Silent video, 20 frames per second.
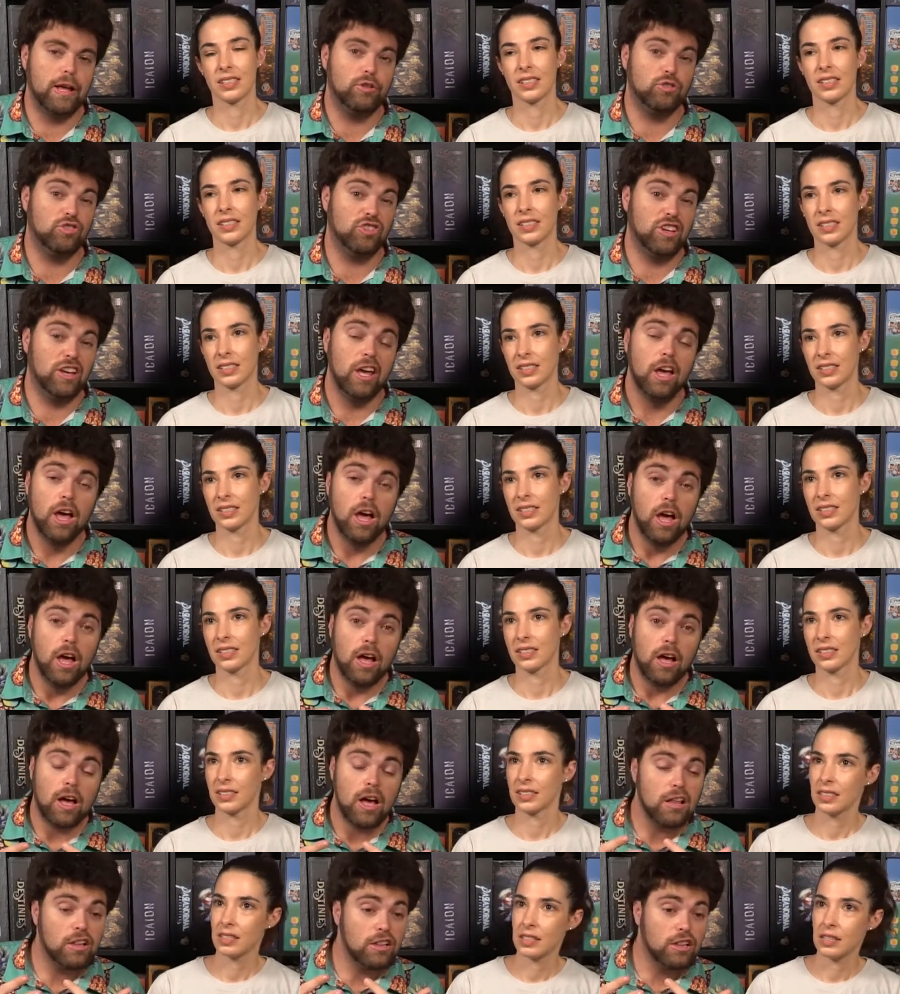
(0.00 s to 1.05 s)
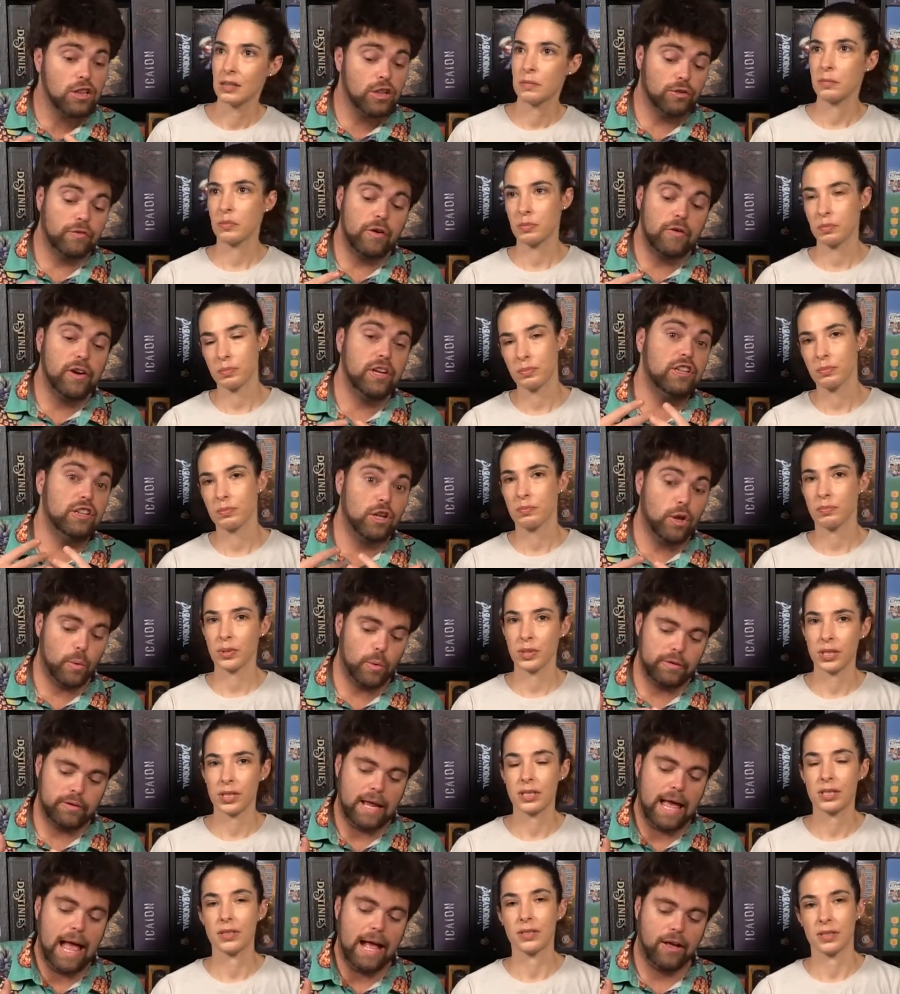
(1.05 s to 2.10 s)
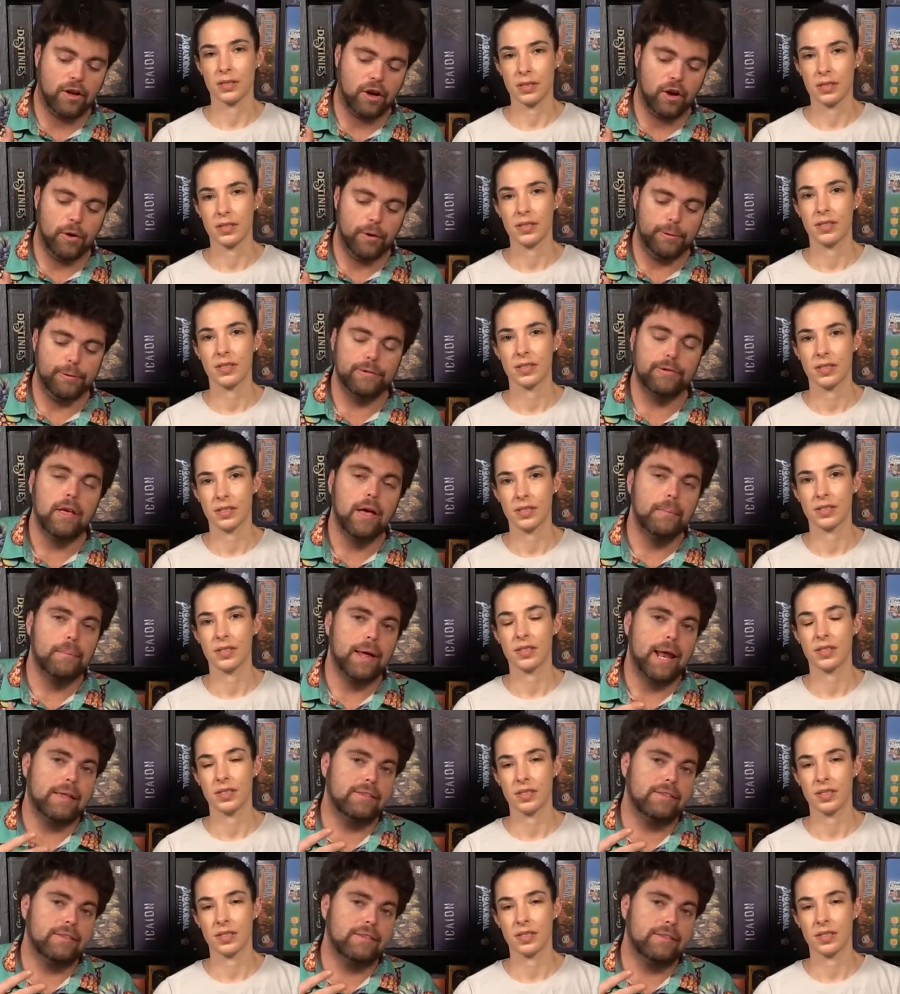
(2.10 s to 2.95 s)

Speaker 1: actually got very low attack cards, but